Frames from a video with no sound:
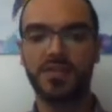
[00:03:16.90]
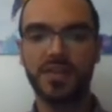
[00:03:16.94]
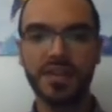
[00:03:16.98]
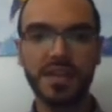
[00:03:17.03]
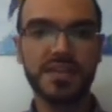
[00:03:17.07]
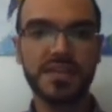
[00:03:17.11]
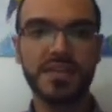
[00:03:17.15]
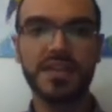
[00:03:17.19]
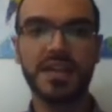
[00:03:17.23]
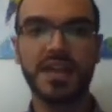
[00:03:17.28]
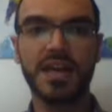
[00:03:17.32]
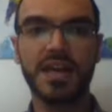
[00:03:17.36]

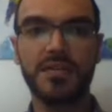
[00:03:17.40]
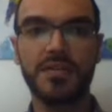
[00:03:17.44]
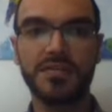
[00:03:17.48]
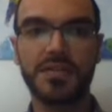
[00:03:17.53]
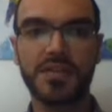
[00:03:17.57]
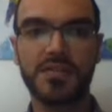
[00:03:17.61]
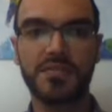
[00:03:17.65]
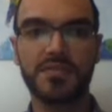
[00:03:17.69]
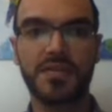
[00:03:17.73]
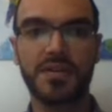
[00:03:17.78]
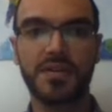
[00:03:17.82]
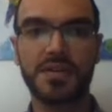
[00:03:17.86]
let's see how
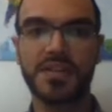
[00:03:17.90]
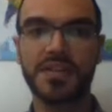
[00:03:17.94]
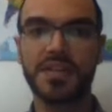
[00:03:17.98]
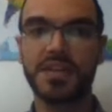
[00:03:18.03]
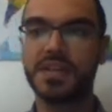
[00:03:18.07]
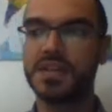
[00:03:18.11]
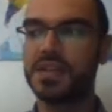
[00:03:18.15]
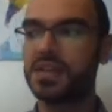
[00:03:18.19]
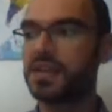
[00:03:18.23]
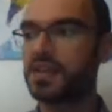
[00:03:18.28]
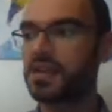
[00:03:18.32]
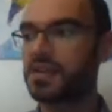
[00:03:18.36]
this works
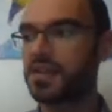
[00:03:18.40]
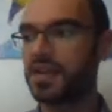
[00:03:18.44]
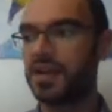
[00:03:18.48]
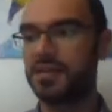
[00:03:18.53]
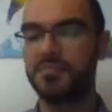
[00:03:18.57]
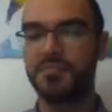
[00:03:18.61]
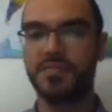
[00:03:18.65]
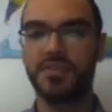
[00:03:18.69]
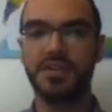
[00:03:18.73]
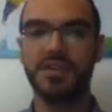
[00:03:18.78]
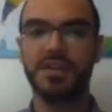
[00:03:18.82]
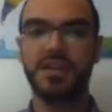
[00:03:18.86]
in an
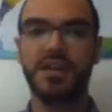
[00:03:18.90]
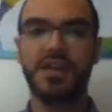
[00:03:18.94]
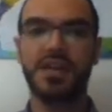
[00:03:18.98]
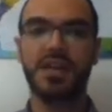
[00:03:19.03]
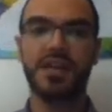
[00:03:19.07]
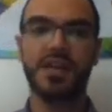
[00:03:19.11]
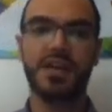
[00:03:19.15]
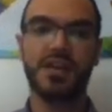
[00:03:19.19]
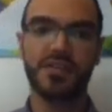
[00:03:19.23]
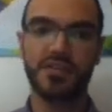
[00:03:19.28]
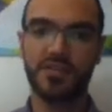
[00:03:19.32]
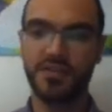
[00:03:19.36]
example.
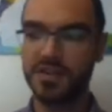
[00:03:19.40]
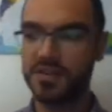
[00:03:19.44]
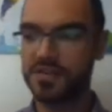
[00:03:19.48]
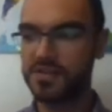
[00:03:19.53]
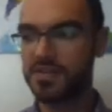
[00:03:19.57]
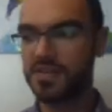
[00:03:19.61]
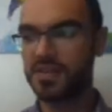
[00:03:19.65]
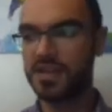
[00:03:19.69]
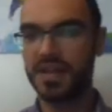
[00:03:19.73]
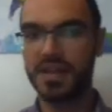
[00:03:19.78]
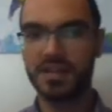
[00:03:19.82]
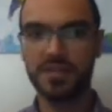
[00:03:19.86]
So here
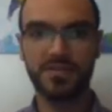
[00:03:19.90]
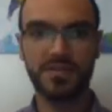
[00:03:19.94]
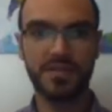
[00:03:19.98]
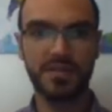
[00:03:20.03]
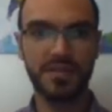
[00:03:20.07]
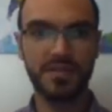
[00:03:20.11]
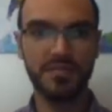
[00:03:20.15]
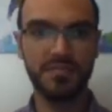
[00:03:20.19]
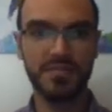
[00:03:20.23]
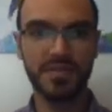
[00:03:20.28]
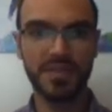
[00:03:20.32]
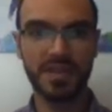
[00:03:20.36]
is the
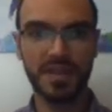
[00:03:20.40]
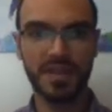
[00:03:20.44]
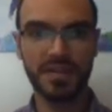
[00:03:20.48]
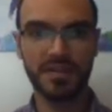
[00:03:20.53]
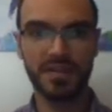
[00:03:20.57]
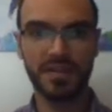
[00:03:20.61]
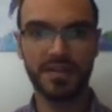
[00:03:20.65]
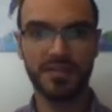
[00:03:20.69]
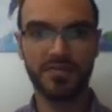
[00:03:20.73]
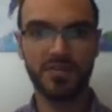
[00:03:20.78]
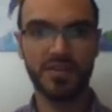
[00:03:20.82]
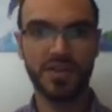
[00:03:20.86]
algorithm that
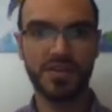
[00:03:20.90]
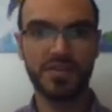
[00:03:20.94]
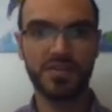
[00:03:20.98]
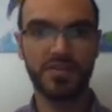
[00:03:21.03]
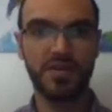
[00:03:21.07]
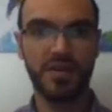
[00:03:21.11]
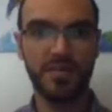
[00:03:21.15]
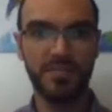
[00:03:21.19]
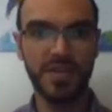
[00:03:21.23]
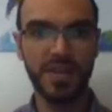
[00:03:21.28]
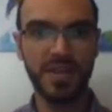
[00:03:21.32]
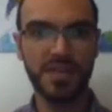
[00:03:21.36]
I've just
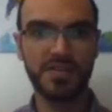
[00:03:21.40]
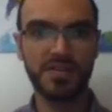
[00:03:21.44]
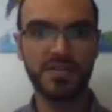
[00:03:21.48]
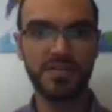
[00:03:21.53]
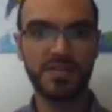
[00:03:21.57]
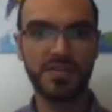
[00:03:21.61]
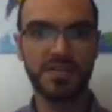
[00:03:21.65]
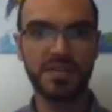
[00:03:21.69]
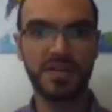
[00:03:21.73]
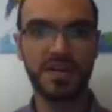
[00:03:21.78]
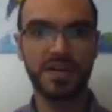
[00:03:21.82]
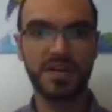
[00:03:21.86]
copied. So
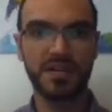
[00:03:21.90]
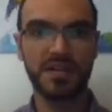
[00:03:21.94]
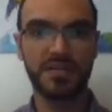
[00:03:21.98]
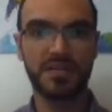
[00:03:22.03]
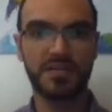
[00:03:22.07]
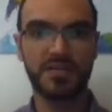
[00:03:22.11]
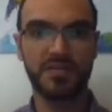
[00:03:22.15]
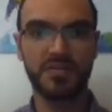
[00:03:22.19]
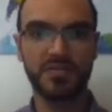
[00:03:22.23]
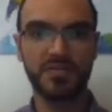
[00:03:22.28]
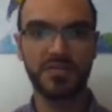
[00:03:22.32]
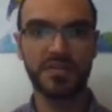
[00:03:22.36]
you start at
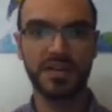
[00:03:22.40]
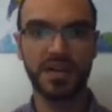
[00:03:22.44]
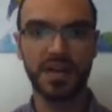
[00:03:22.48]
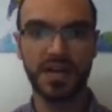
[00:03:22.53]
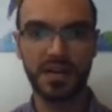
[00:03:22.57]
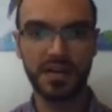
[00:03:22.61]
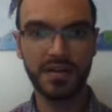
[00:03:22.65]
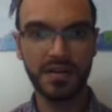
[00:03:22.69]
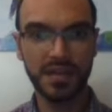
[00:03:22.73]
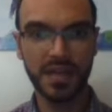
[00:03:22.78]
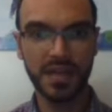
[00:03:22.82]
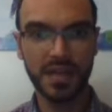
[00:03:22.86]
the root
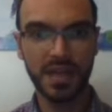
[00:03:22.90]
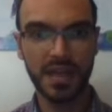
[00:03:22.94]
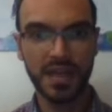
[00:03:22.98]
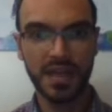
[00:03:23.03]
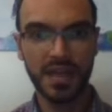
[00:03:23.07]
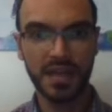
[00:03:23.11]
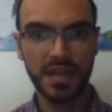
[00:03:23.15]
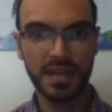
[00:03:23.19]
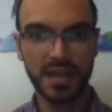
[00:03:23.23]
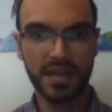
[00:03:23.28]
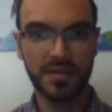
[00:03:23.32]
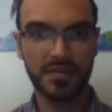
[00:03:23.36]
R.
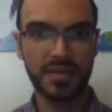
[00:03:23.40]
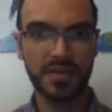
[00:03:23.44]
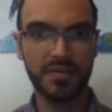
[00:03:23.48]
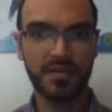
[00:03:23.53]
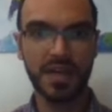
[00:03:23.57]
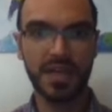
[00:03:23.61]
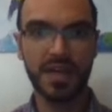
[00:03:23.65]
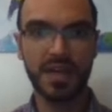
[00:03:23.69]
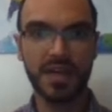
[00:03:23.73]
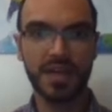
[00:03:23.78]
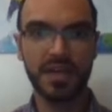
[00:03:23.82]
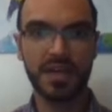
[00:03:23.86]
Now the
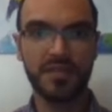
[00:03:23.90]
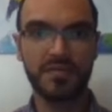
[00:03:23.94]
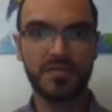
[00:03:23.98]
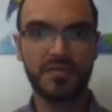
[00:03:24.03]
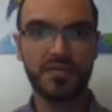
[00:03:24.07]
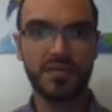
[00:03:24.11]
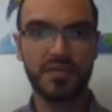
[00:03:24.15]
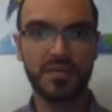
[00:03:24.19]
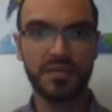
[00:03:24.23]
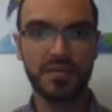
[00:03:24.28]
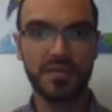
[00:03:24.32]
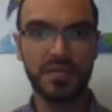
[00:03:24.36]
way I have
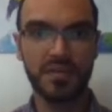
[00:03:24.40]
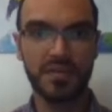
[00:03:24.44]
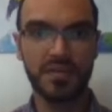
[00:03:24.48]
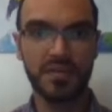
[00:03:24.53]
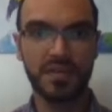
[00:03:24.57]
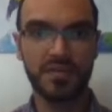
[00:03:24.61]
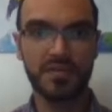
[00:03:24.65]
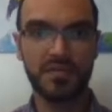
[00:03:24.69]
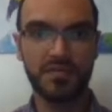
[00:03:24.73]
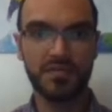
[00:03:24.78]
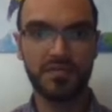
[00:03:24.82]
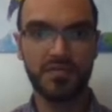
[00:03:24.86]
drawn
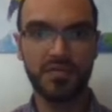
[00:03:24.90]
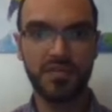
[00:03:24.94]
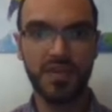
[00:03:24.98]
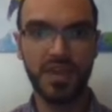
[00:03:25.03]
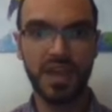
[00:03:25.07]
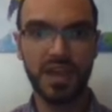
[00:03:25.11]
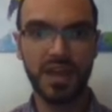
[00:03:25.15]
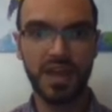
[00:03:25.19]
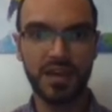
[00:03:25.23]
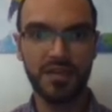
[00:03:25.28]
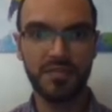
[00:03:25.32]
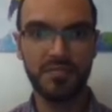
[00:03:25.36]
the
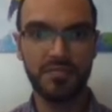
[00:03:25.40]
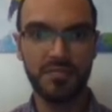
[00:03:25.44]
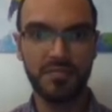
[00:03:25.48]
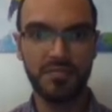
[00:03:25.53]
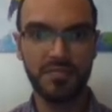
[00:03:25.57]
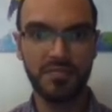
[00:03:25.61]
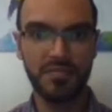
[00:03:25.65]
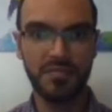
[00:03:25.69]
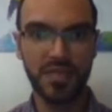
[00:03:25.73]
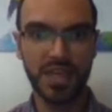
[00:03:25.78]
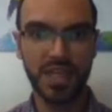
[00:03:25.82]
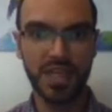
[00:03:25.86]
tree, I'm
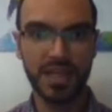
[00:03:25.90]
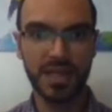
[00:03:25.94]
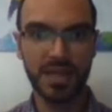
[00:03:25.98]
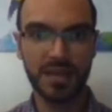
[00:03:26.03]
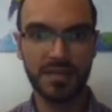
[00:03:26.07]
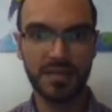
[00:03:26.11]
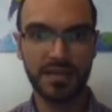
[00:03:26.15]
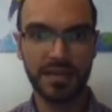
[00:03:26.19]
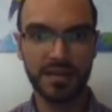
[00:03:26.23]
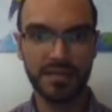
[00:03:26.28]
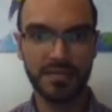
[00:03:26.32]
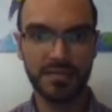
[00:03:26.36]
meaning
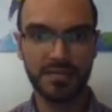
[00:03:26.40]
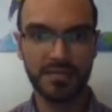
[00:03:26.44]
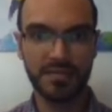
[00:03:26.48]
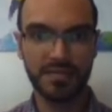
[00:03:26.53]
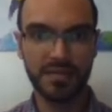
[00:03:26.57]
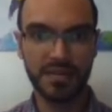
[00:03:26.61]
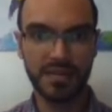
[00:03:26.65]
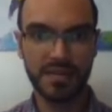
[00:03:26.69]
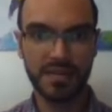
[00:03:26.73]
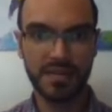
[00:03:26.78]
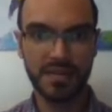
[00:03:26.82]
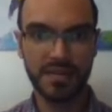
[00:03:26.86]
that
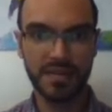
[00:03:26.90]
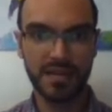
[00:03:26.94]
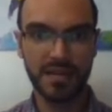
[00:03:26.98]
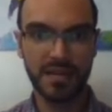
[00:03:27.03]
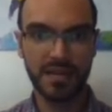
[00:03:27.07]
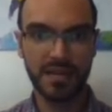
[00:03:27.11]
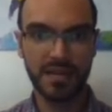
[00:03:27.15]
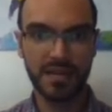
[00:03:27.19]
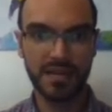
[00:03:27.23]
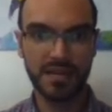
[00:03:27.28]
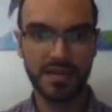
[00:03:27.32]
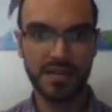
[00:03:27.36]
this
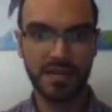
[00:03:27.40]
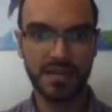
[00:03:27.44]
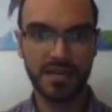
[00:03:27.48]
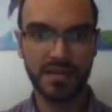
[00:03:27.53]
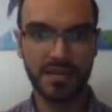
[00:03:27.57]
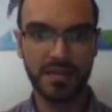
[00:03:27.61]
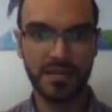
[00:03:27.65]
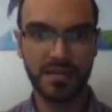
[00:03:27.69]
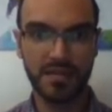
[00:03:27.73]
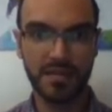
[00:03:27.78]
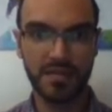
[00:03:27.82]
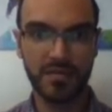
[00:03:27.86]
is
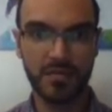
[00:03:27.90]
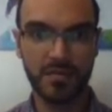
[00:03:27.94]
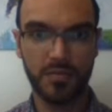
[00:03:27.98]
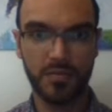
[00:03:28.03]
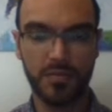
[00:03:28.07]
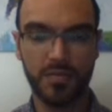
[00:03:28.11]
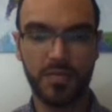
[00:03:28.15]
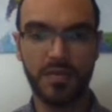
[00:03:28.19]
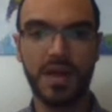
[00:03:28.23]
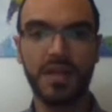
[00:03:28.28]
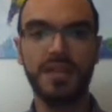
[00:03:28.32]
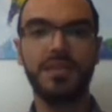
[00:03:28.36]

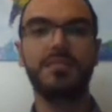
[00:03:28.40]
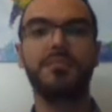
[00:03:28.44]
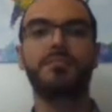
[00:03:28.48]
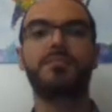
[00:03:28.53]
1.